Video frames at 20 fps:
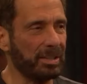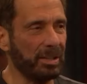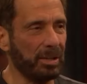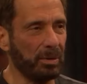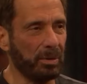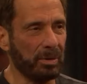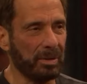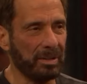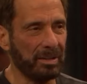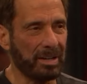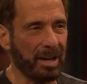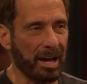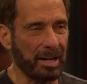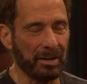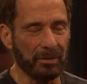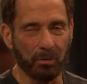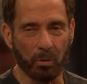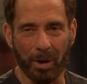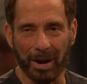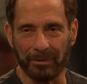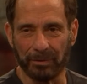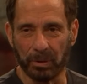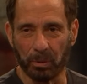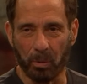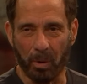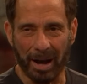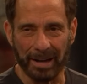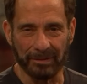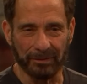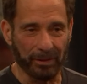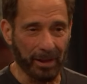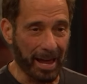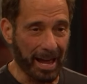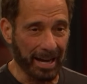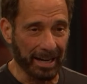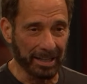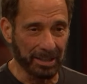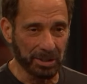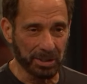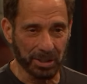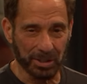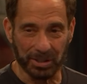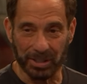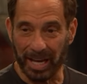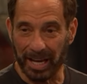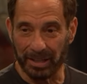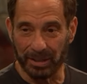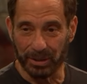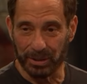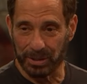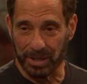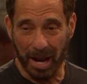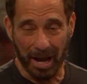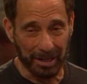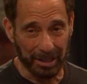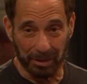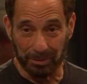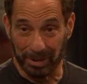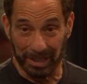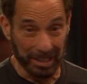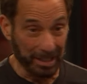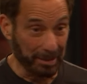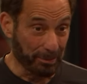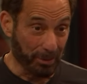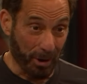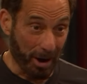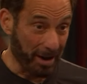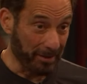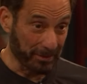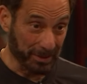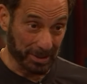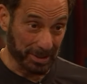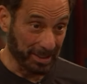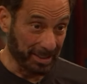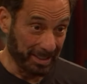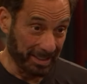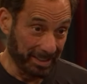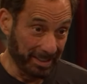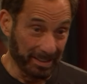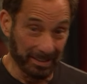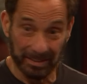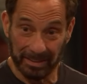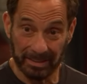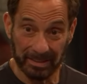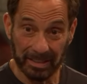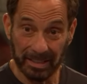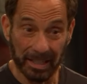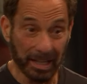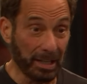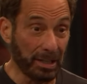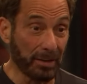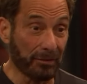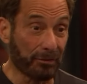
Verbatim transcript: you kind of wave the white flag and just say there's not going to be any privacy in